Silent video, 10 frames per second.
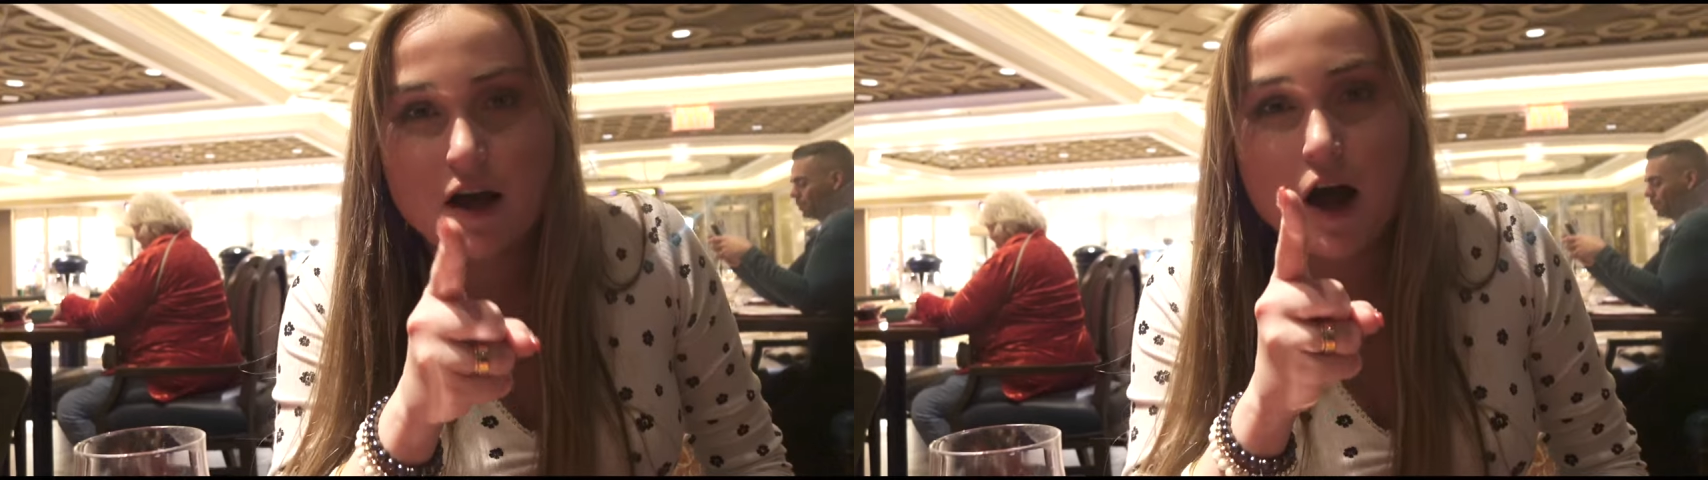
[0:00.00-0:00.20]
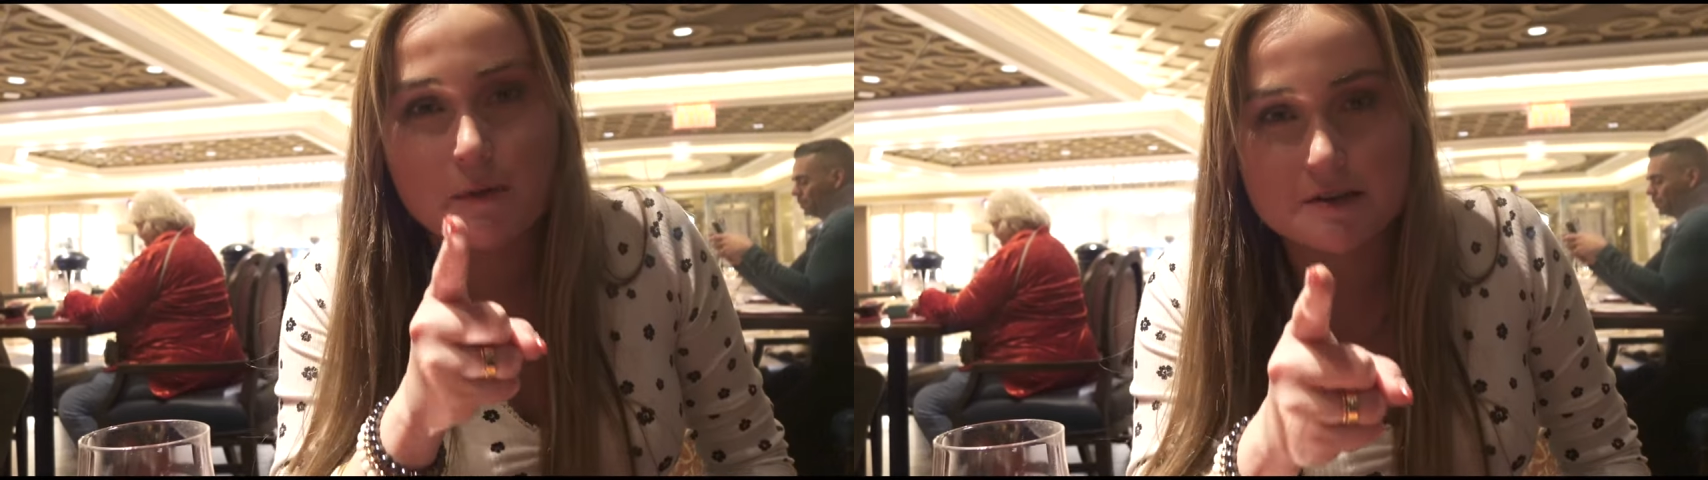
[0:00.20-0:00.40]

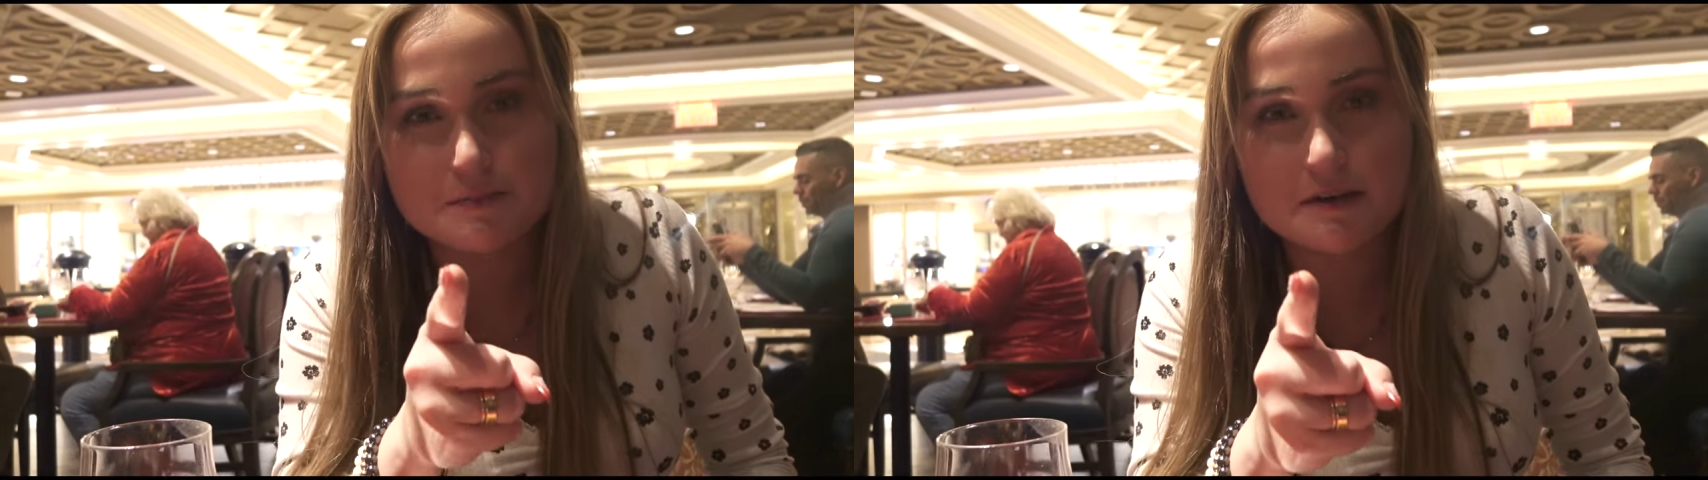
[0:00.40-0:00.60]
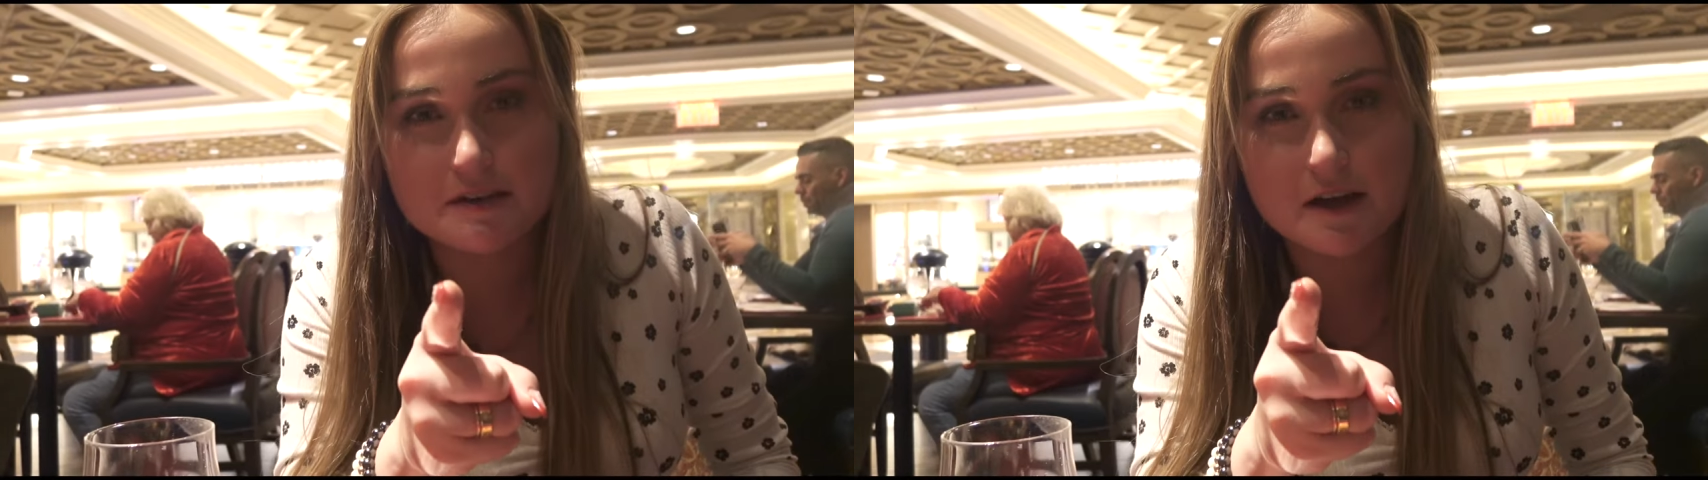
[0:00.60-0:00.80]
always
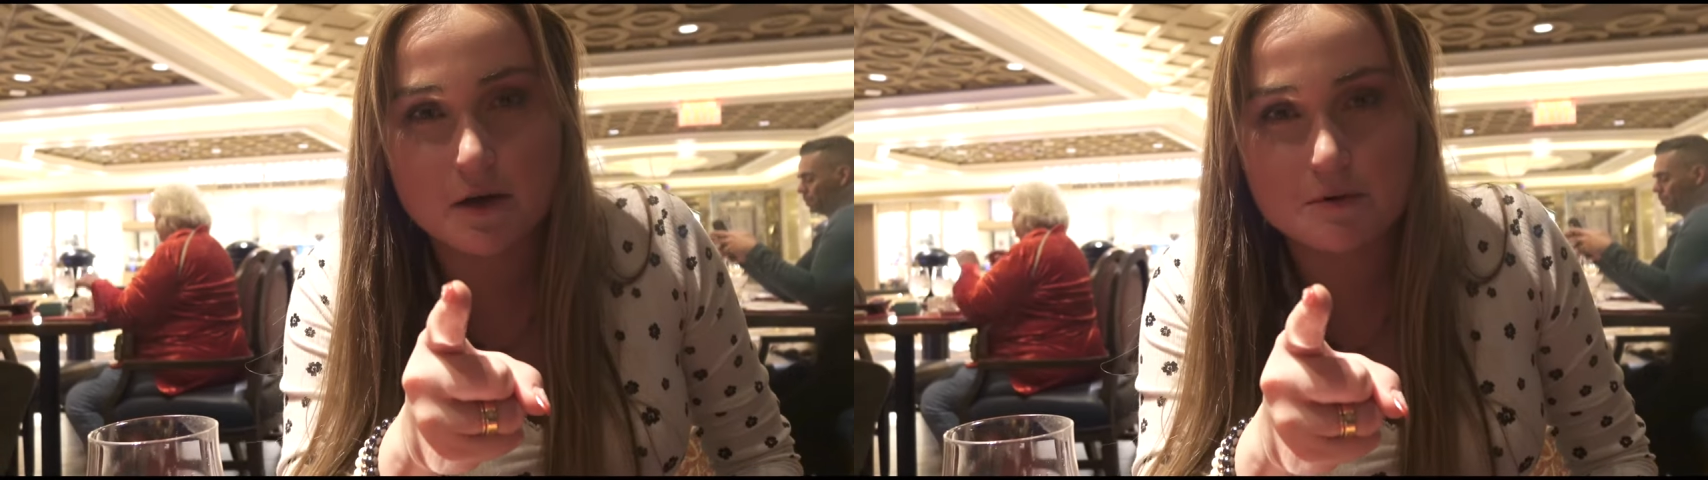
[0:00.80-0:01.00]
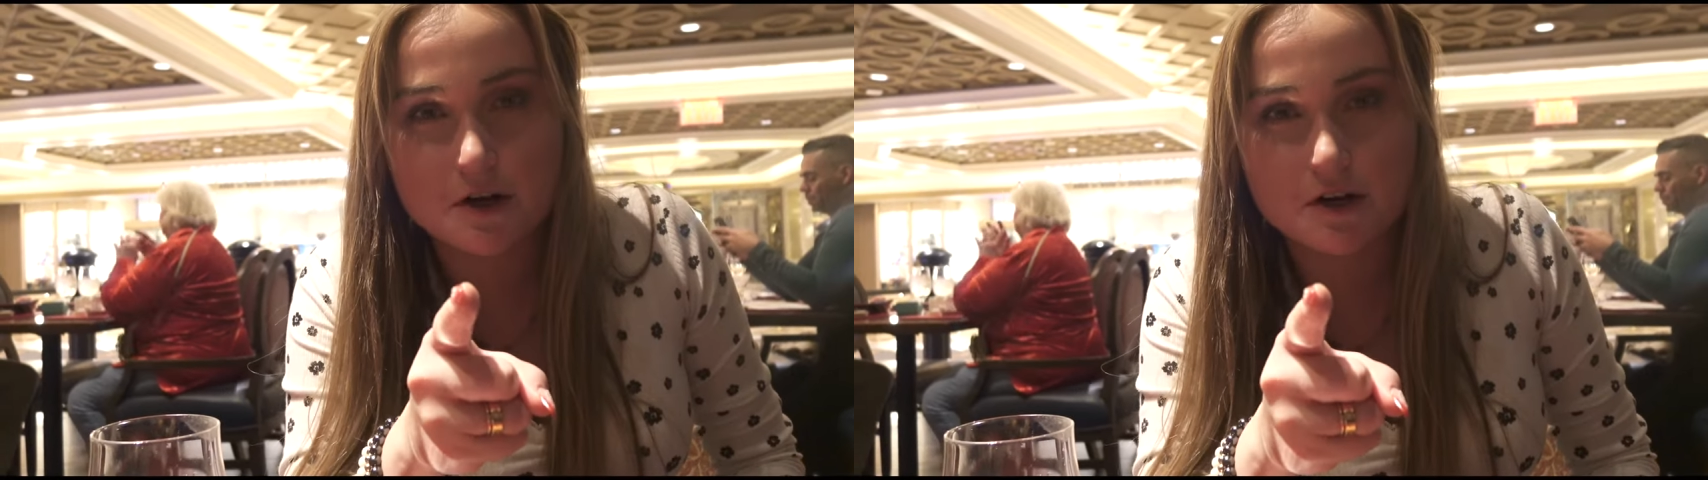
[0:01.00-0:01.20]
be a
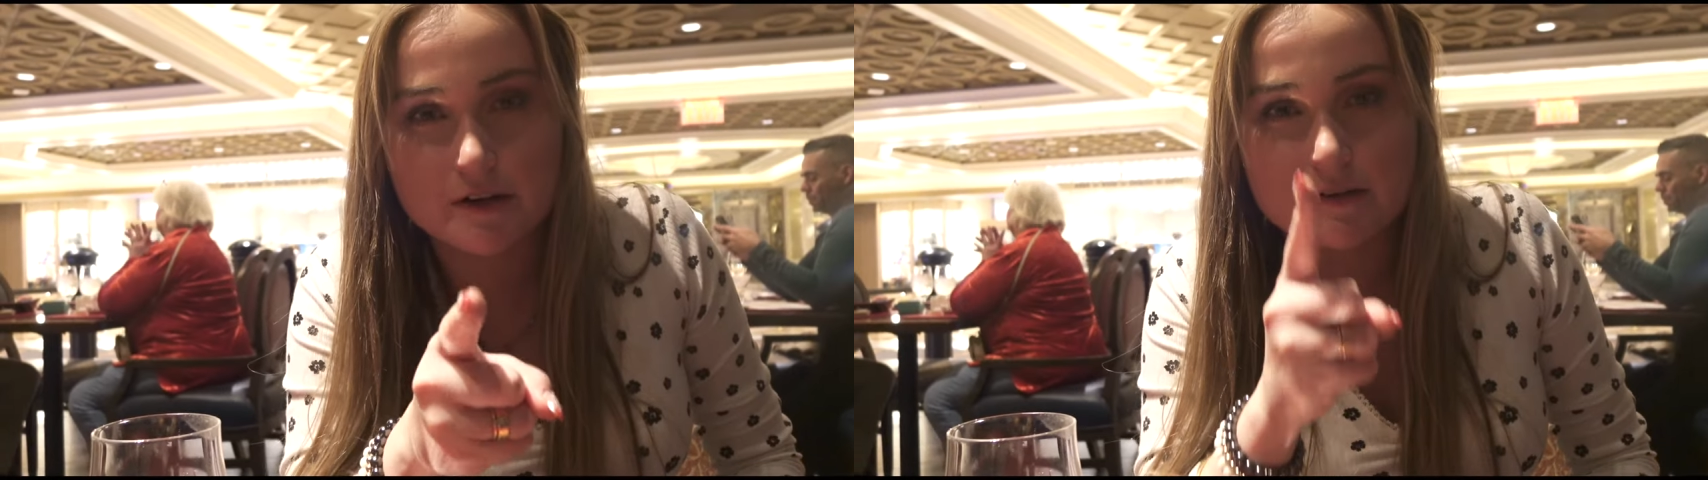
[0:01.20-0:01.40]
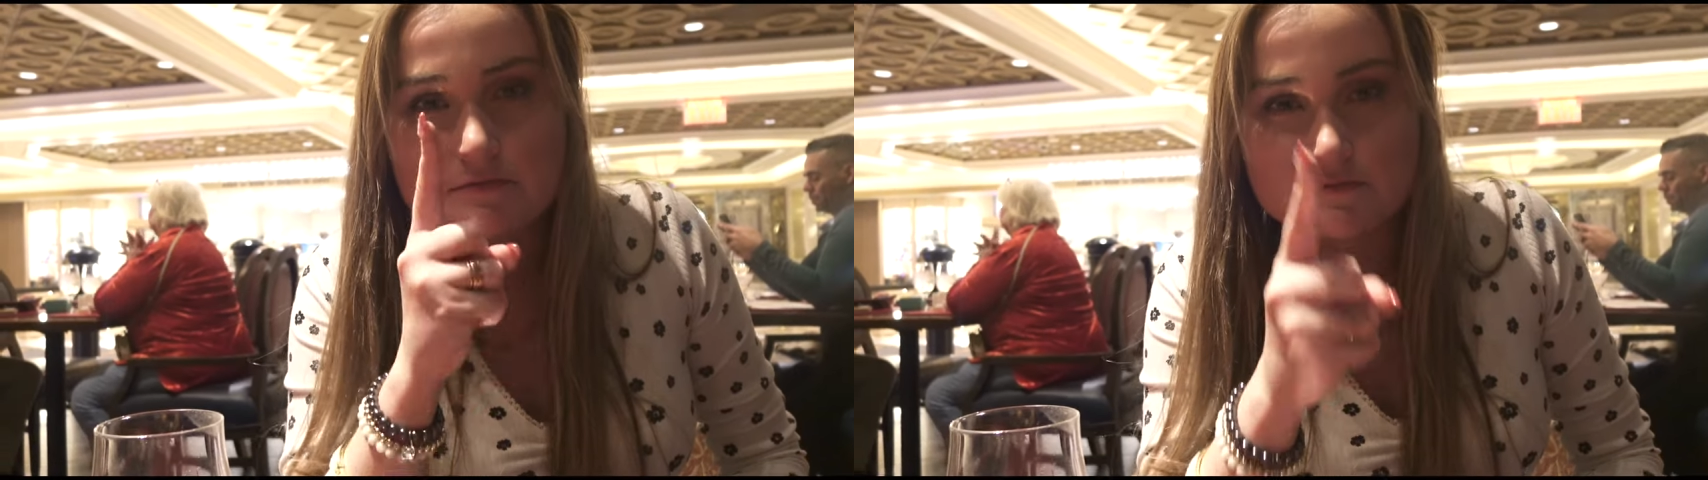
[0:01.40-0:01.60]
Yelp girly.